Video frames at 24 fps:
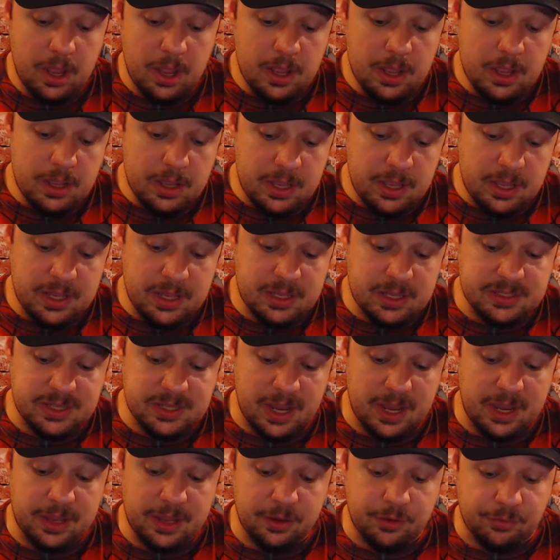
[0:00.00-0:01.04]
He is
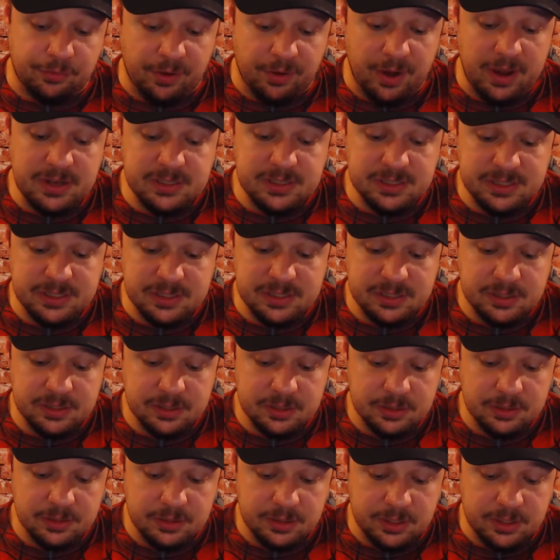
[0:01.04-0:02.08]
a great
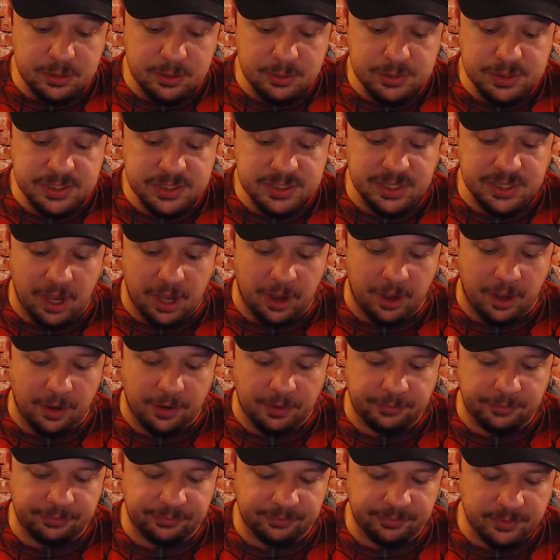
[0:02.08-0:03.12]
use
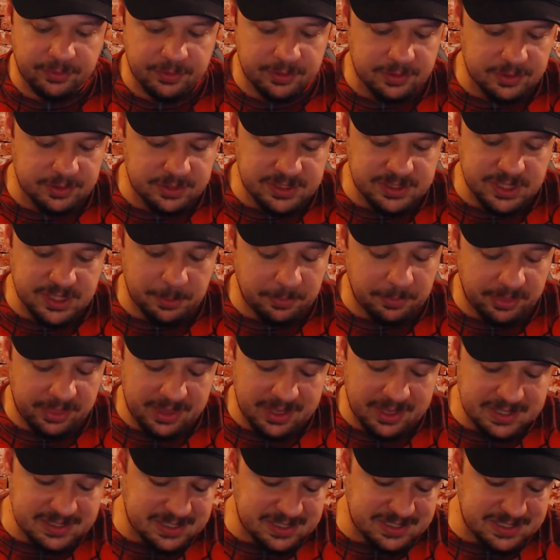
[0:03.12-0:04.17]
of some of the
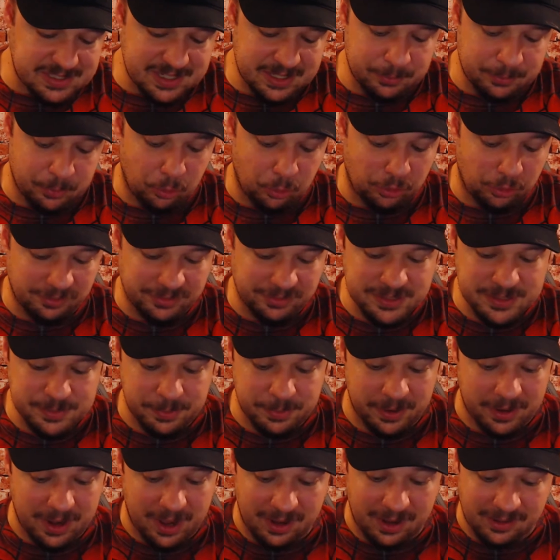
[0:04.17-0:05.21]
existing molds,
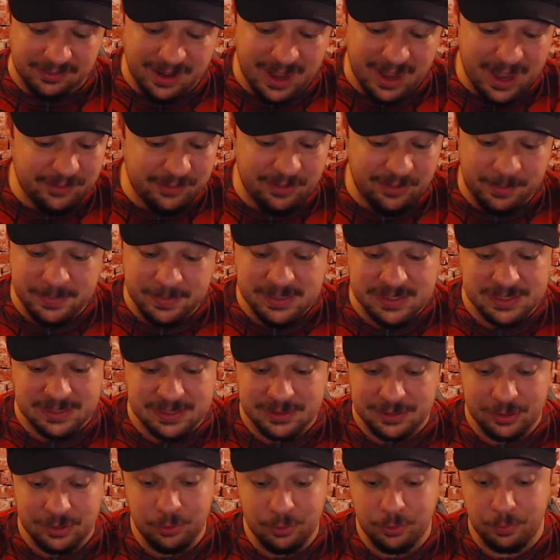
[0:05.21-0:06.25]
but a lot of him is
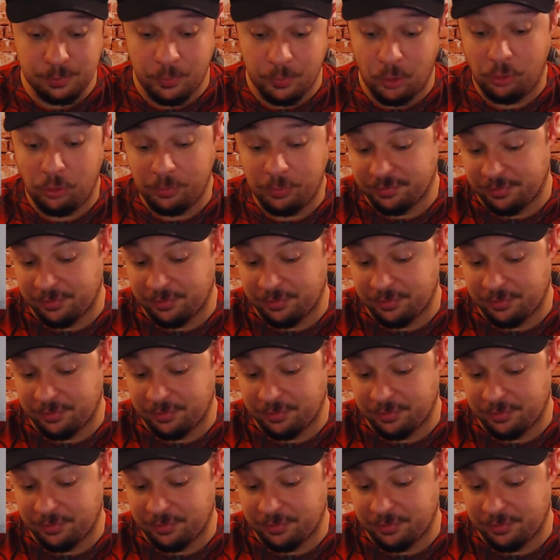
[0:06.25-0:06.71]
new mold...